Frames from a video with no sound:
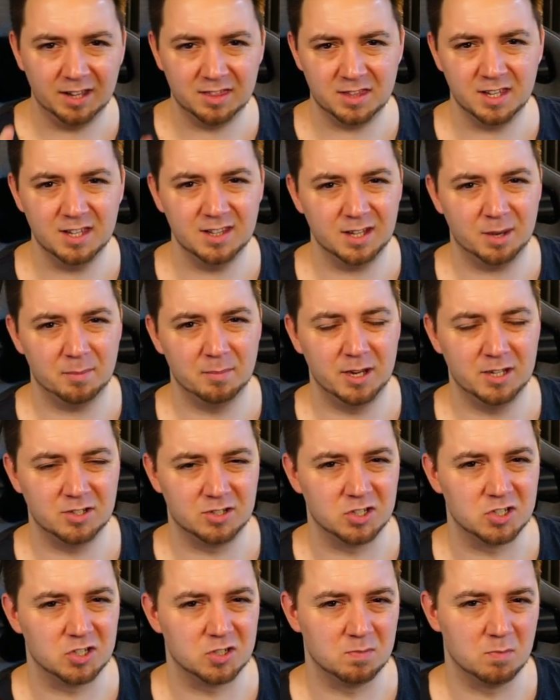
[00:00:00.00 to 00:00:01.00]
I think that
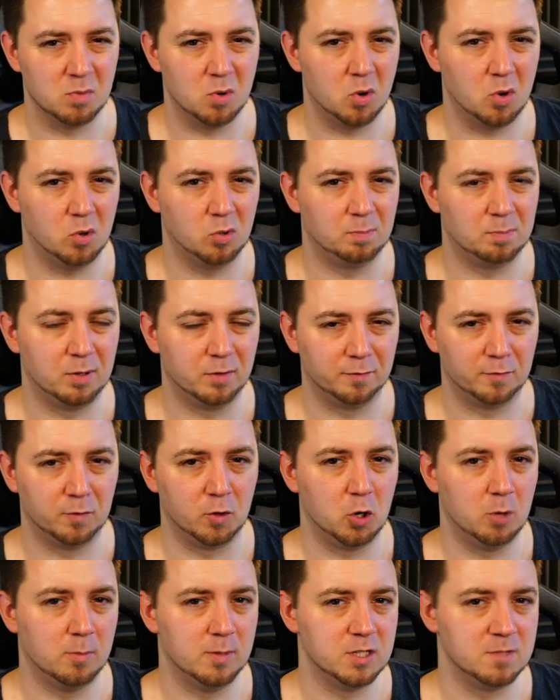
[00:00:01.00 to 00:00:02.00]
makes a small
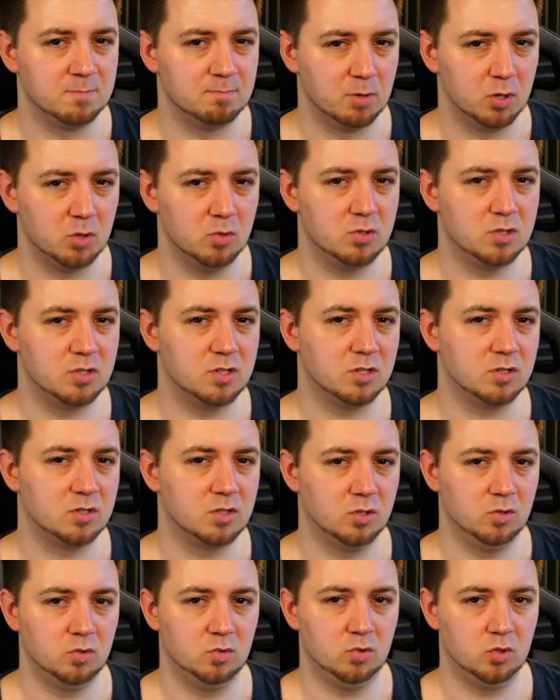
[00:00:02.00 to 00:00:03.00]
performance boost
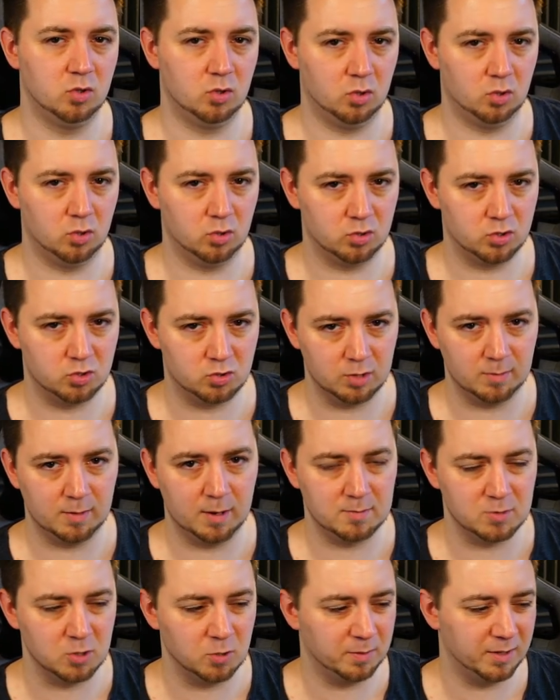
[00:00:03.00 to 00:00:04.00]
to your
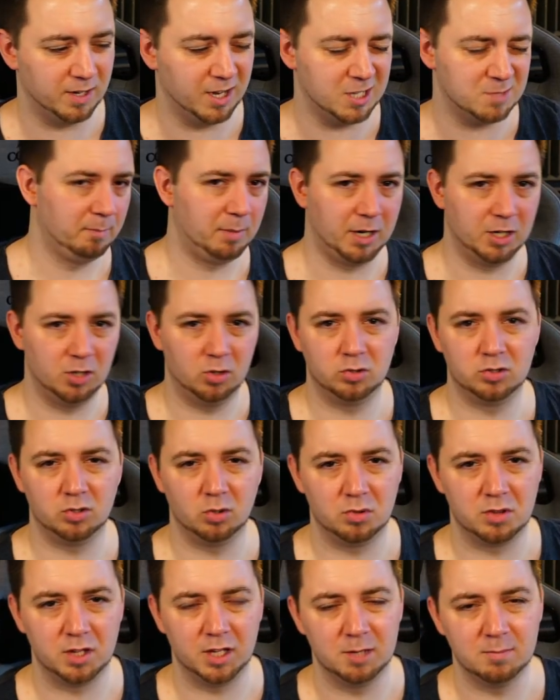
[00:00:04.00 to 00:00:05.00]
Streamlabs OBS, but I
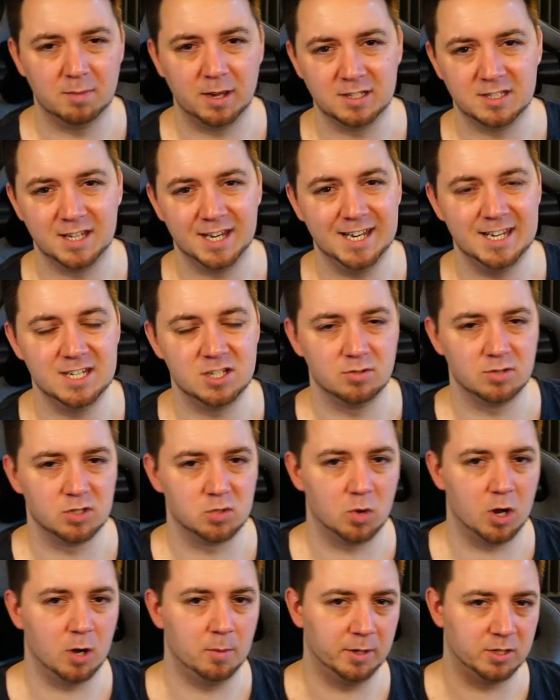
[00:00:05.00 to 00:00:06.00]
also think it makes it easier
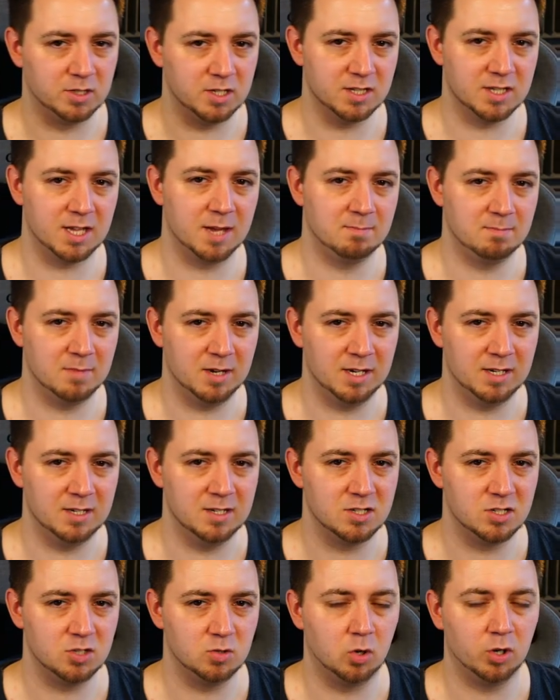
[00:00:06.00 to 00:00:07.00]
as well because it then
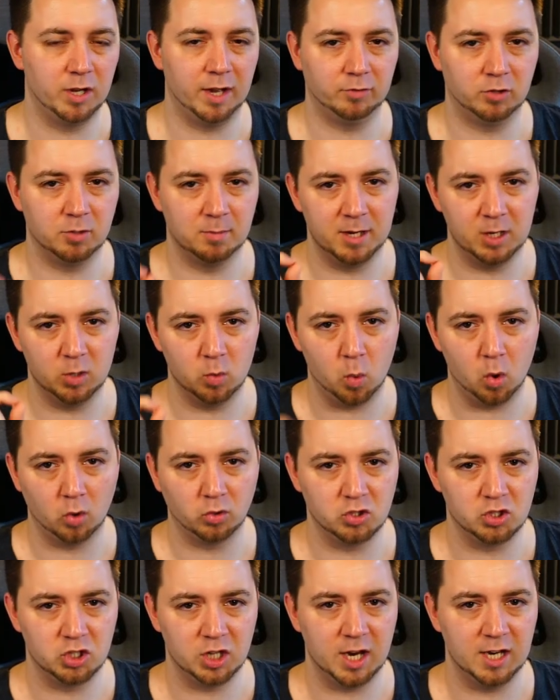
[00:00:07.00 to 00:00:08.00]
means you only have to make
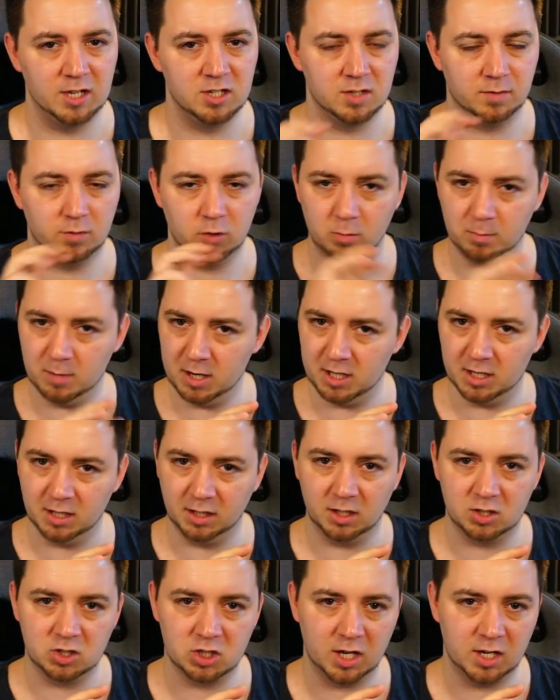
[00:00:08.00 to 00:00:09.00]
one change if you're
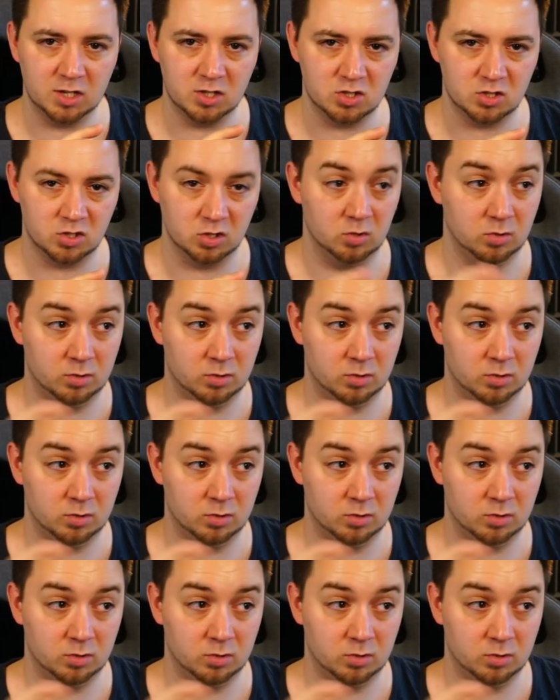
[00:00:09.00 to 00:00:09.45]
making a change to,